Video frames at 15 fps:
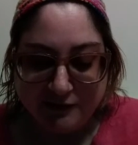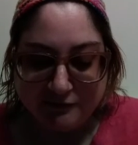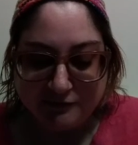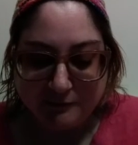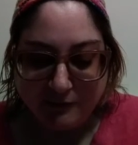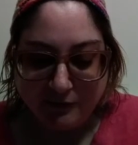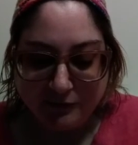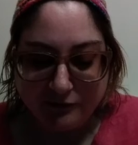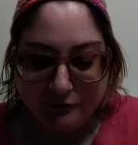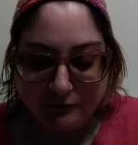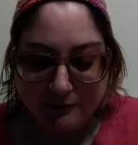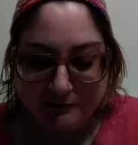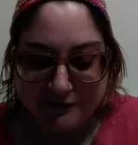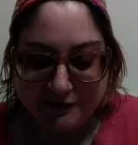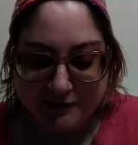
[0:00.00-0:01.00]
from all the
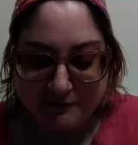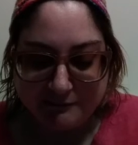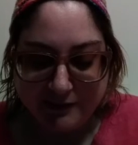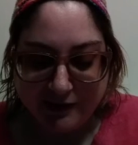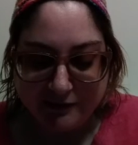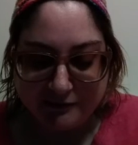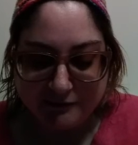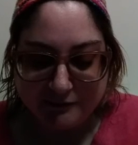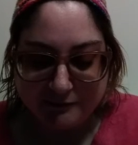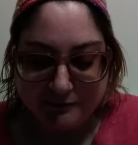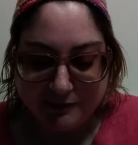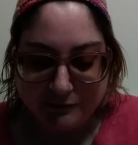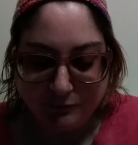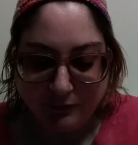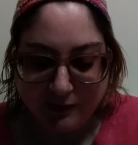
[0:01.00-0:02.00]
women he met whom
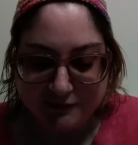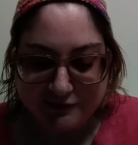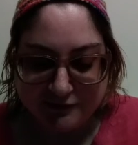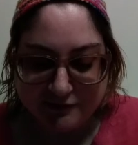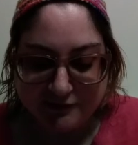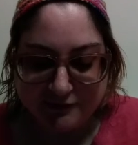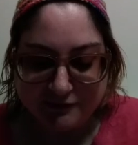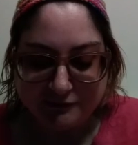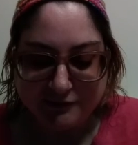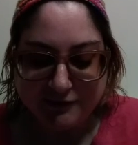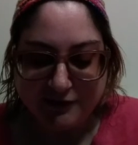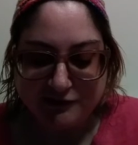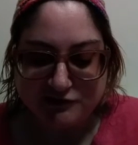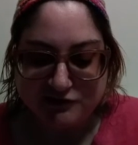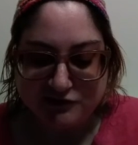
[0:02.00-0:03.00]
he wanted a
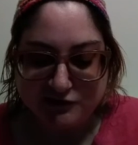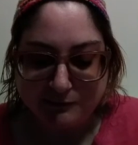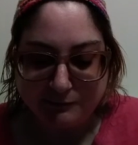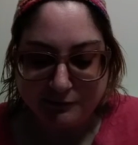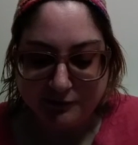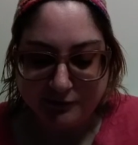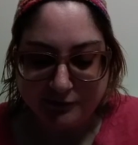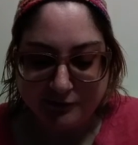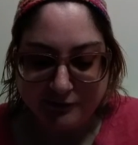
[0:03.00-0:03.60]
relationship with.